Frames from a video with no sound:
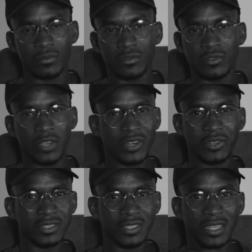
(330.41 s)
you are
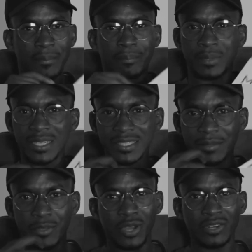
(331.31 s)
not
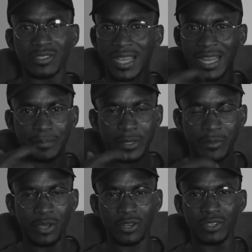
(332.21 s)
building me, you are not helping
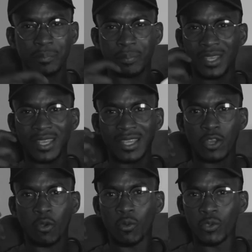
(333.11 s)
me, you are not being
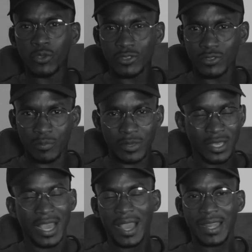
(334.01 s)
who you used to be,
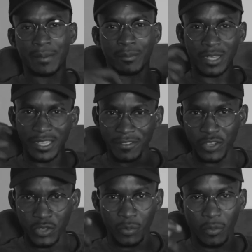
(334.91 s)
I'm
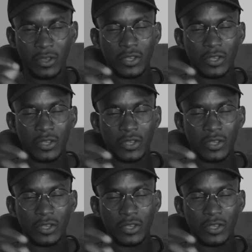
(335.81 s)
leaving you.